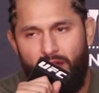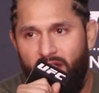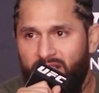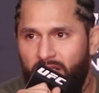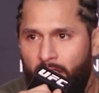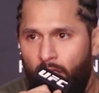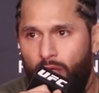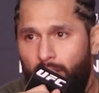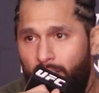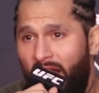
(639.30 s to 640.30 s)
Yes and no.
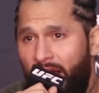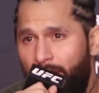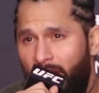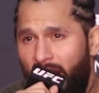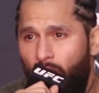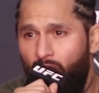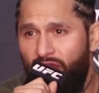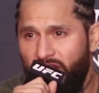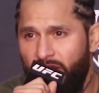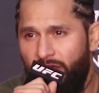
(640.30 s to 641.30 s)
My whole
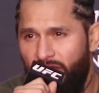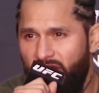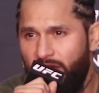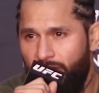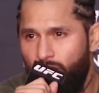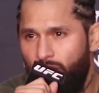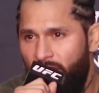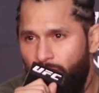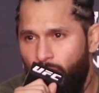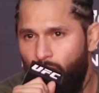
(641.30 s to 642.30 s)
vision of this, if
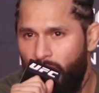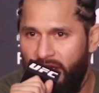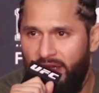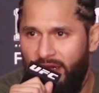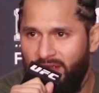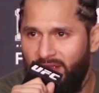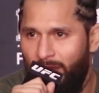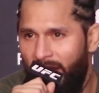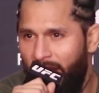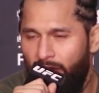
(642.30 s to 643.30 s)
you could get inside
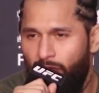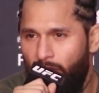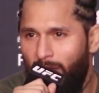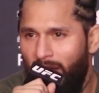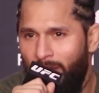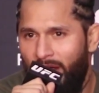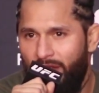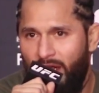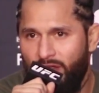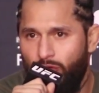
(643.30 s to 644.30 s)
my head and replay my
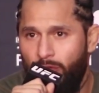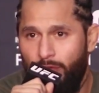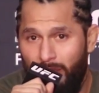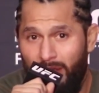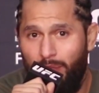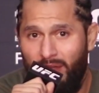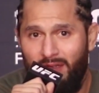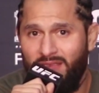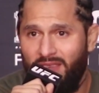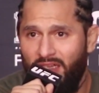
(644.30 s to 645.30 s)
thoughts, were me
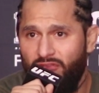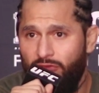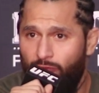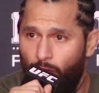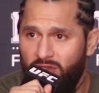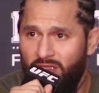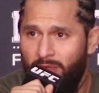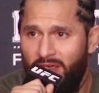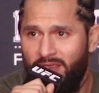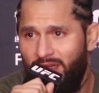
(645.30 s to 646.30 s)
beating his ass for 14
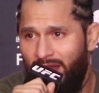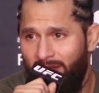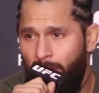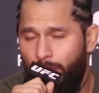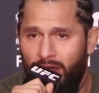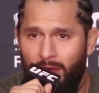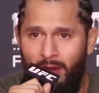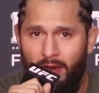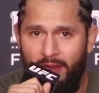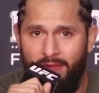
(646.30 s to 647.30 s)
minutes and then putting him
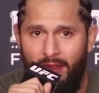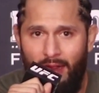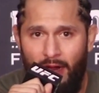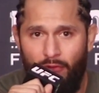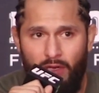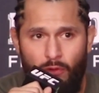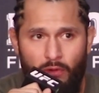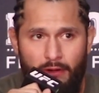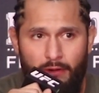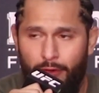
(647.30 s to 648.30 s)
out like that. I really
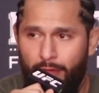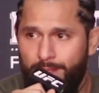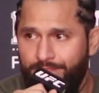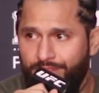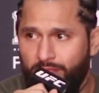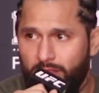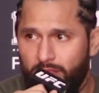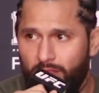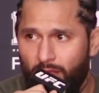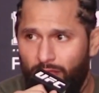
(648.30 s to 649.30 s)
wanted to hurt him
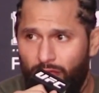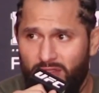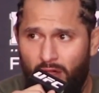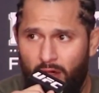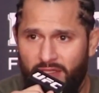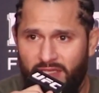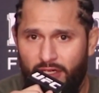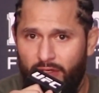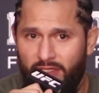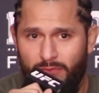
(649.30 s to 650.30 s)
for as long as I
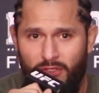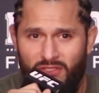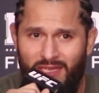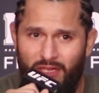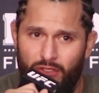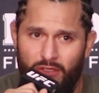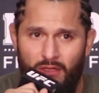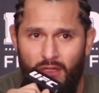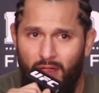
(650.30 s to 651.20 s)
could, as much as I could.